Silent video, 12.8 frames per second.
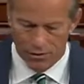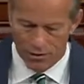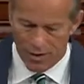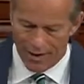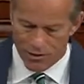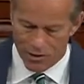
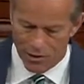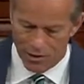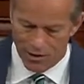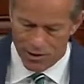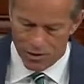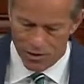last
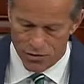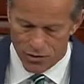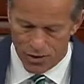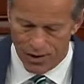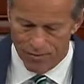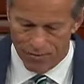year, I should
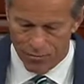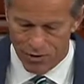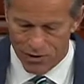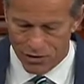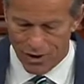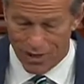say, for
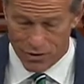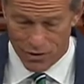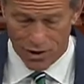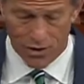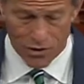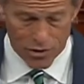months last
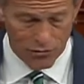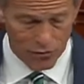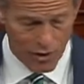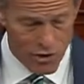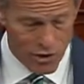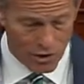year, as
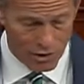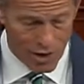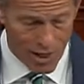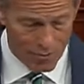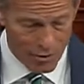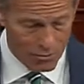inflation
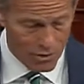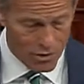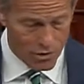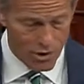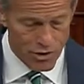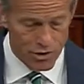climbed, the
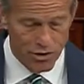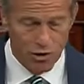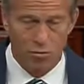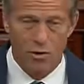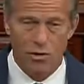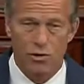administration
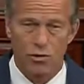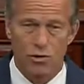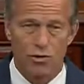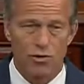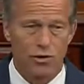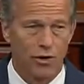dismissed those
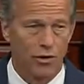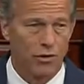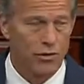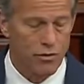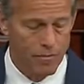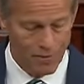
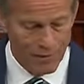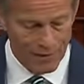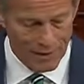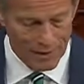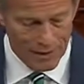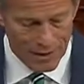concerns.
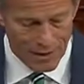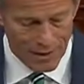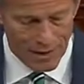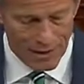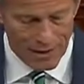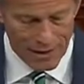
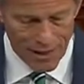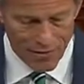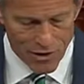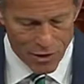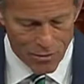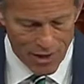And
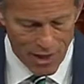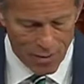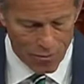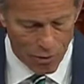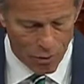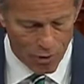even as it
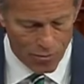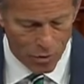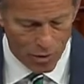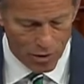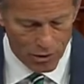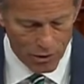became more and
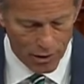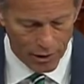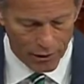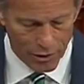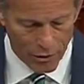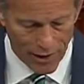more
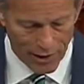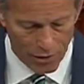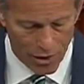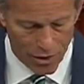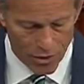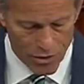clear that we had a
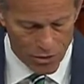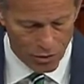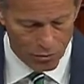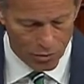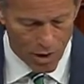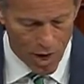
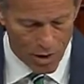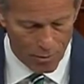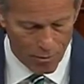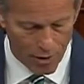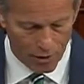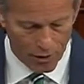long-term
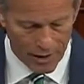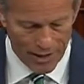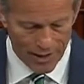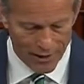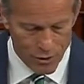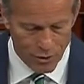problem on our
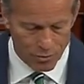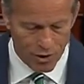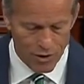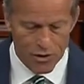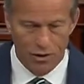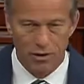hands, the
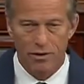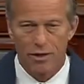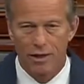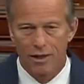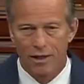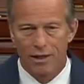President
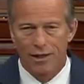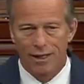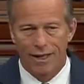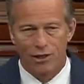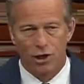and